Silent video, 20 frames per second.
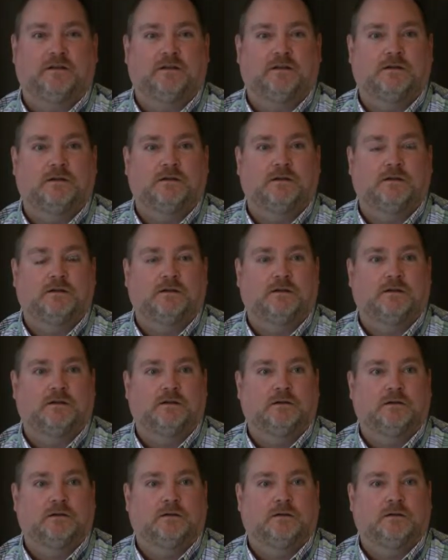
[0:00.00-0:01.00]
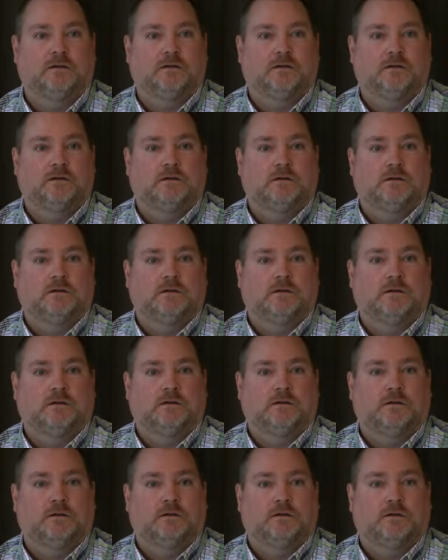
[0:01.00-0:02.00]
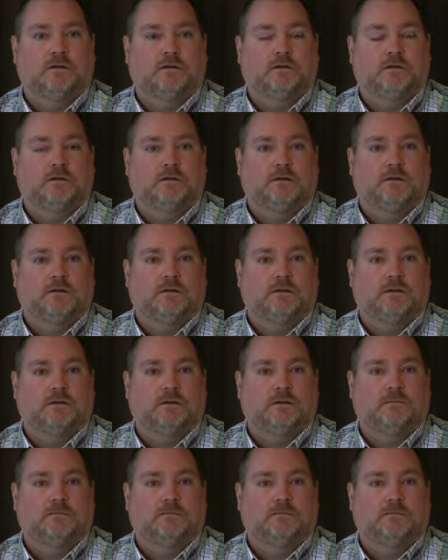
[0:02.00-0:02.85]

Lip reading: [no speech]